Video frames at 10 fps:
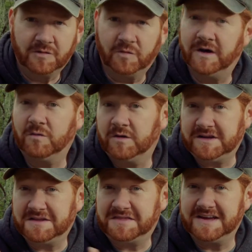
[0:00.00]
Well, what do
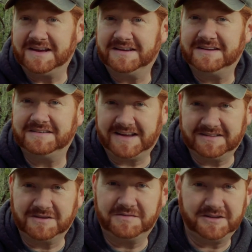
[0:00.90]
you think? Is that
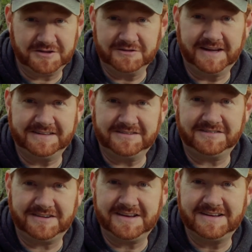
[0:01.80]
something you'd like to
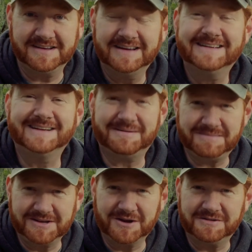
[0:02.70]
see? Let
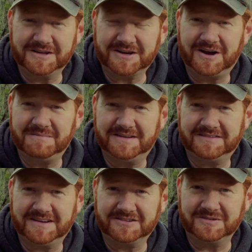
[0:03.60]
me know in the comment
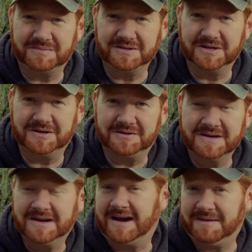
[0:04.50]
section below.
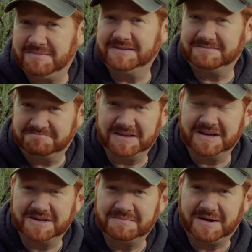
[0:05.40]
I've been
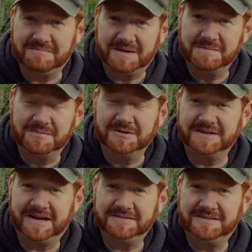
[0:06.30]
thinking about maybe
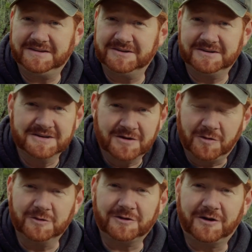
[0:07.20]
pulling out the uh,
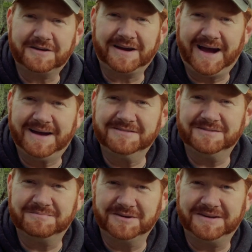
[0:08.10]
old archives
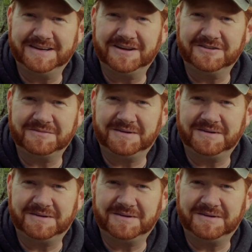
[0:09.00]
and putting together some